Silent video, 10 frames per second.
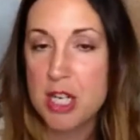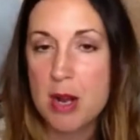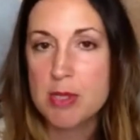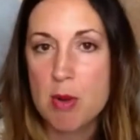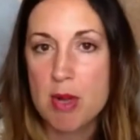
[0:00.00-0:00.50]
I
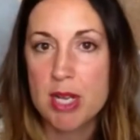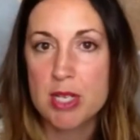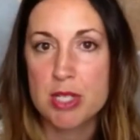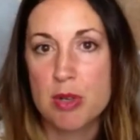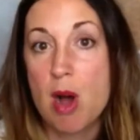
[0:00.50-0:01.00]
was going
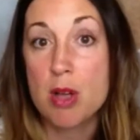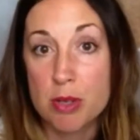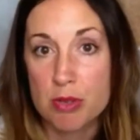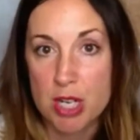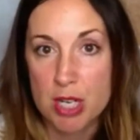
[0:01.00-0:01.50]
into
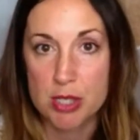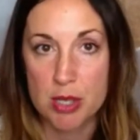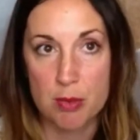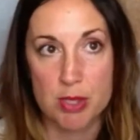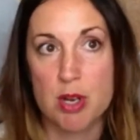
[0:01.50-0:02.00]
also changed. So
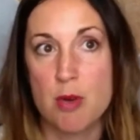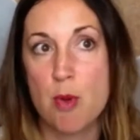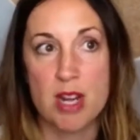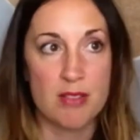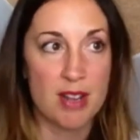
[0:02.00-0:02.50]
there was no
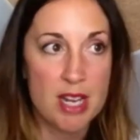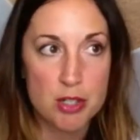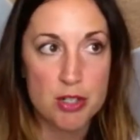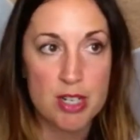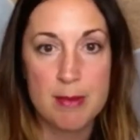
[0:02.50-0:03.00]
point of
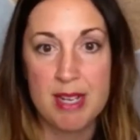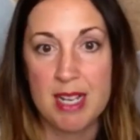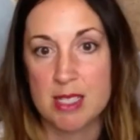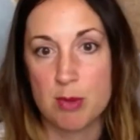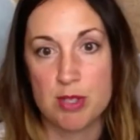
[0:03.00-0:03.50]
entry
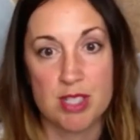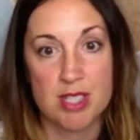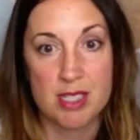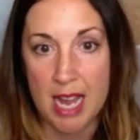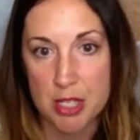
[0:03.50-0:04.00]
because it was just
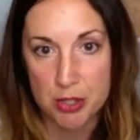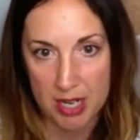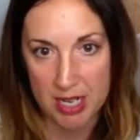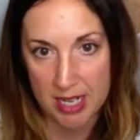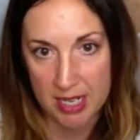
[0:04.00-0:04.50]
a
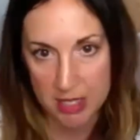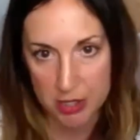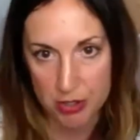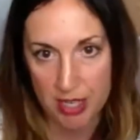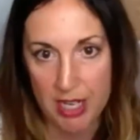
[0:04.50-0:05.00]
saturated
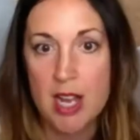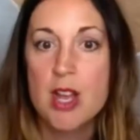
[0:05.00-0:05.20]
industry.